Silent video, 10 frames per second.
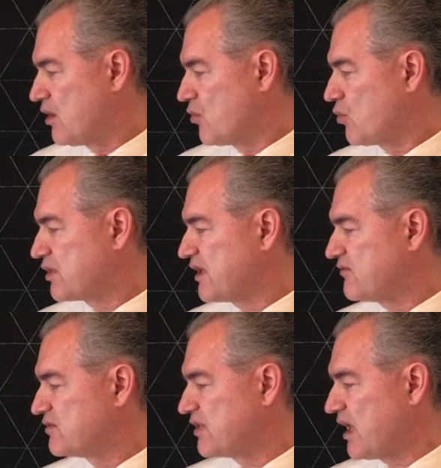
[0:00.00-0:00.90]
We're
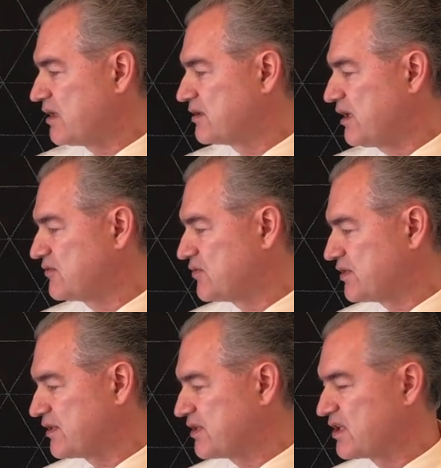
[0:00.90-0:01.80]
given an
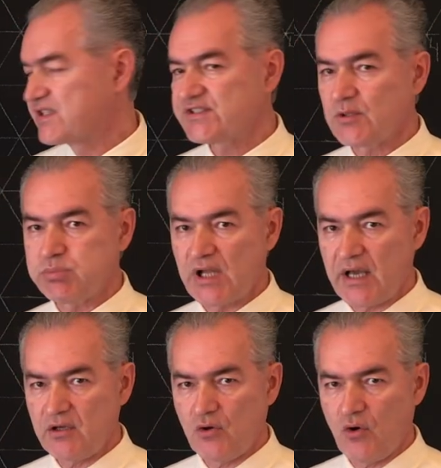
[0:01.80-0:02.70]
infinite
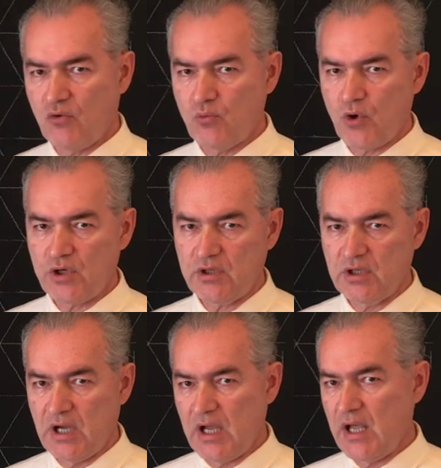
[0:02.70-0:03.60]
supply of water,
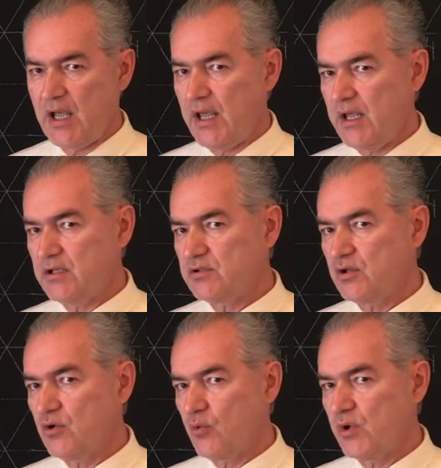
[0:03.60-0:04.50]
and
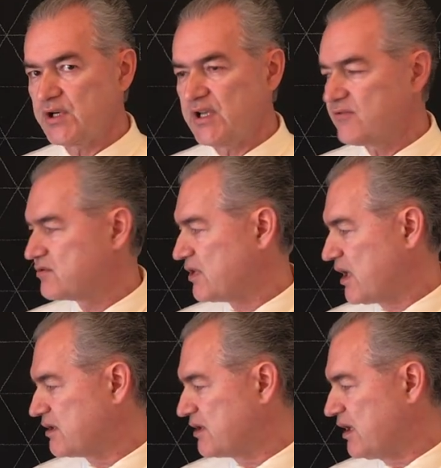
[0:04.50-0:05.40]
we're given
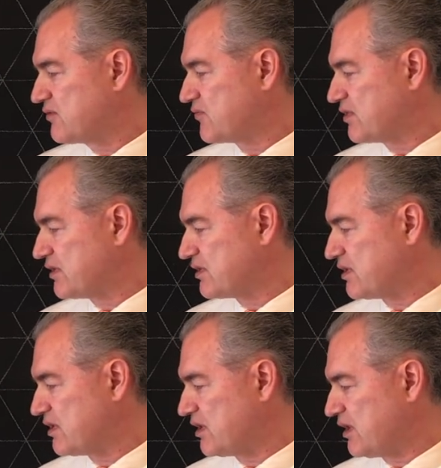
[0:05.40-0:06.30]
an infinite
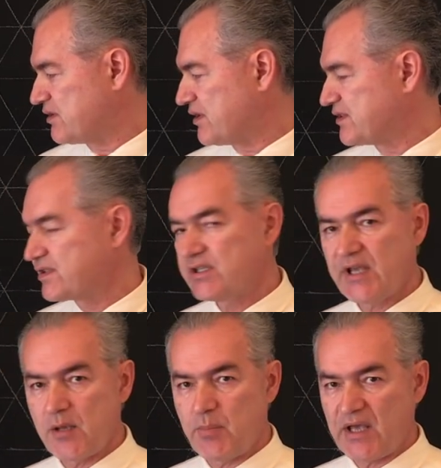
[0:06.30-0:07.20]
in its
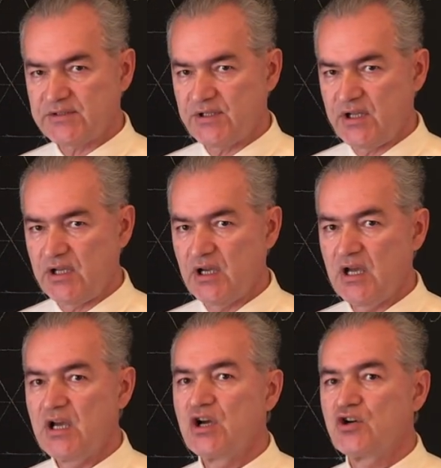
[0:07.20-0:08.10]
capacity
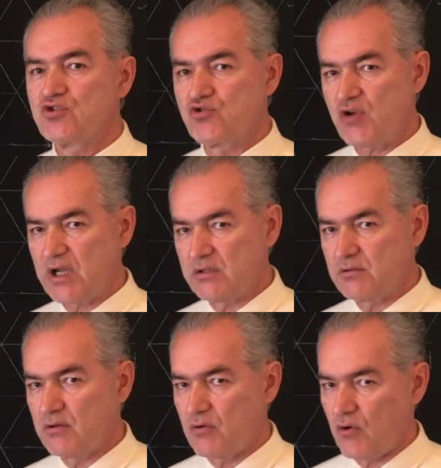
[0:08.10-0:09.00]
drain
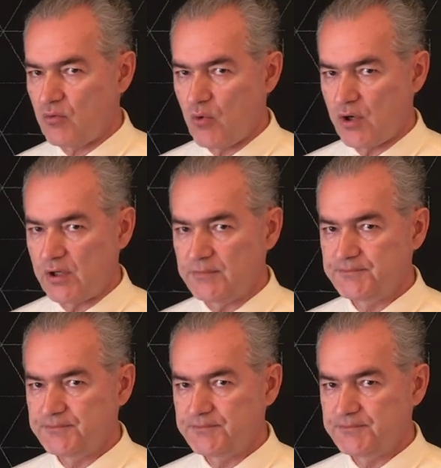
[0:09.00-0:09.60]
of water.